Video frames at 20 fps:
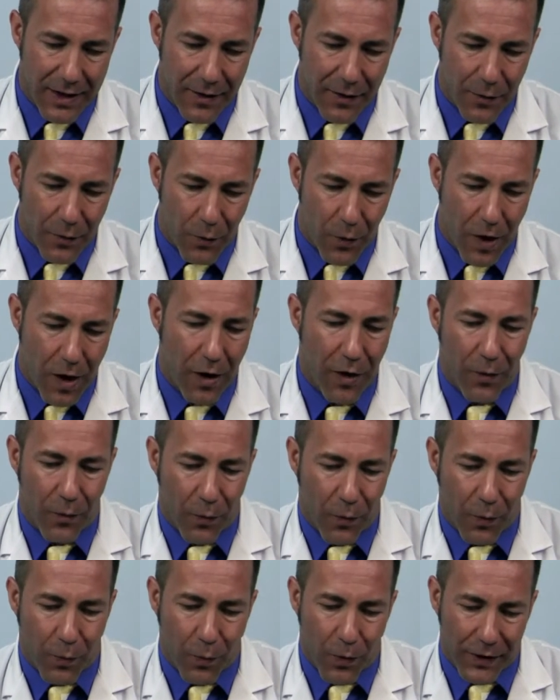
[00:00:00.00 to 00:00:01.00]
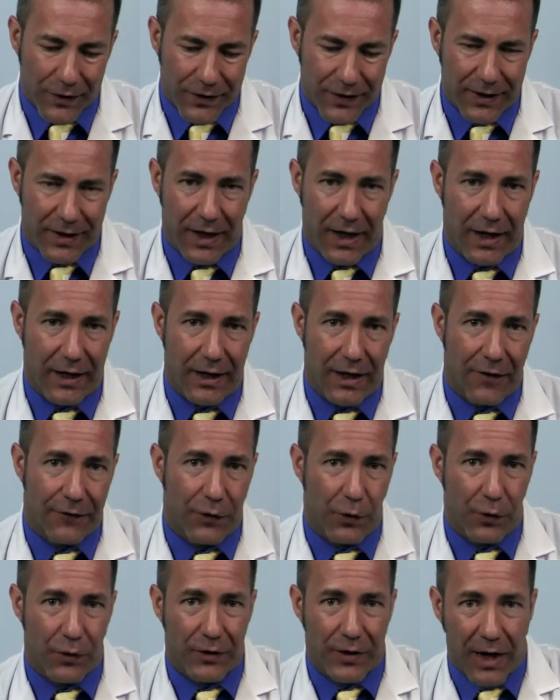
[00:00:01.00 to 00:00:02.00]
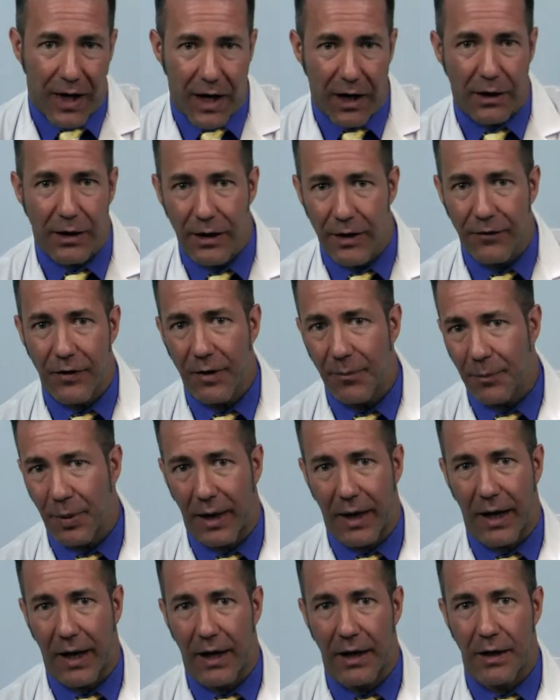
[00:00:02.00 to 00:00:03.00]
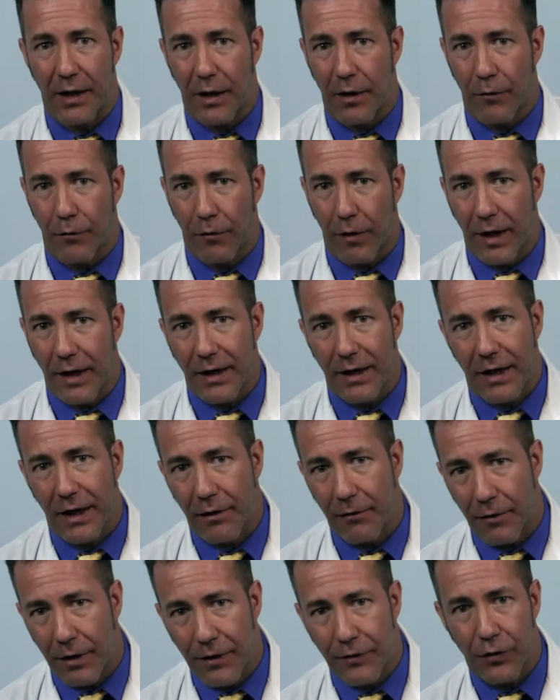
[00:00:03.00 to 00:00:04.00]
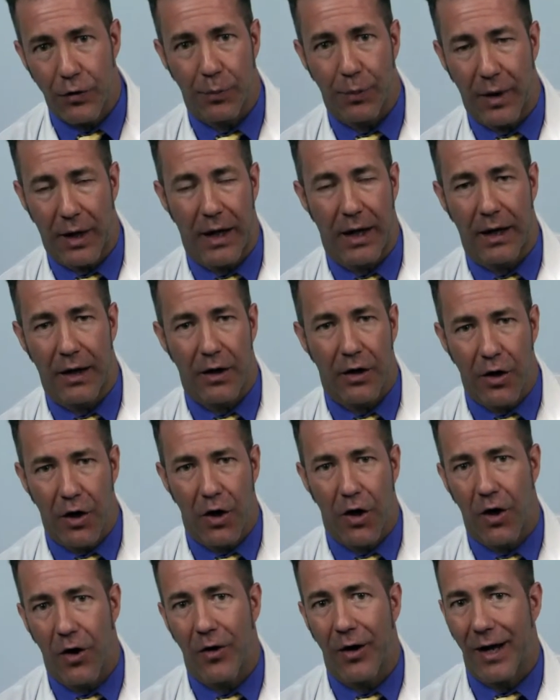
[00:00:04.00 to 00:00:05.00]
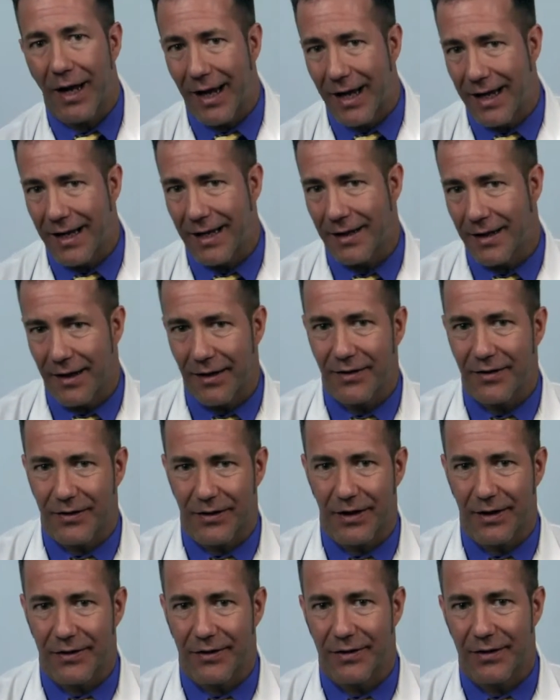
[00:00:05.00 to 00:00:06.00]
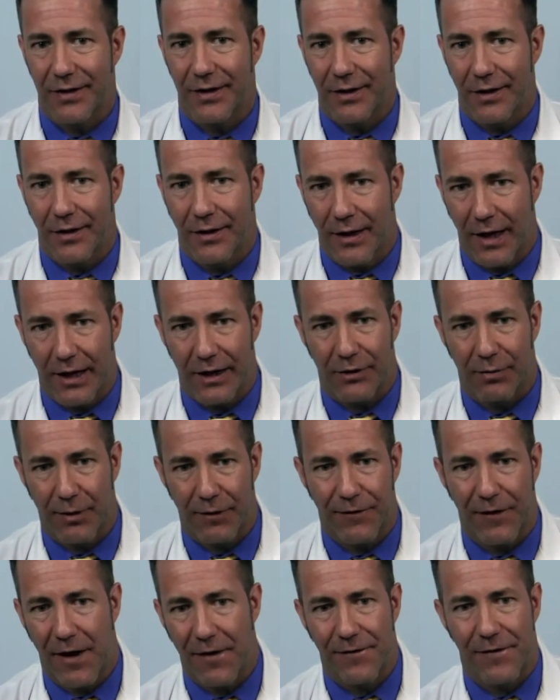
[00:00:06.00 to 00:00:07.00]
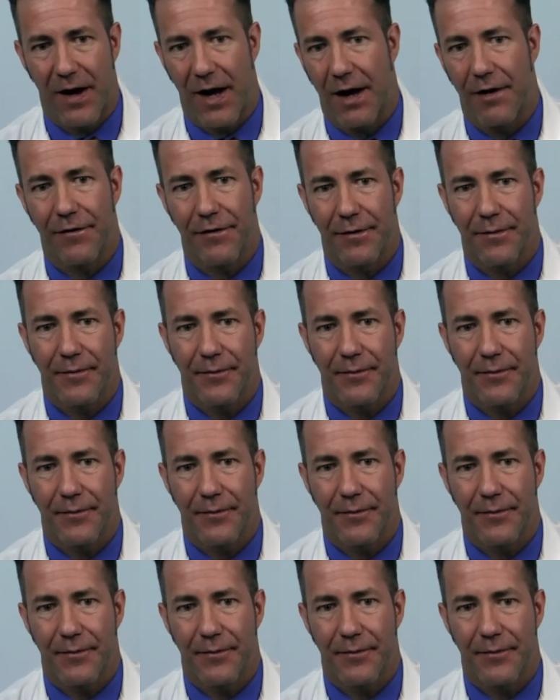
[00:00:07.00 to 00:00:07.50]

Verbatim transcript: Well, once again, if you're tired of living in pain and ready to get rid of your pain, call eight nine six, nine three five five.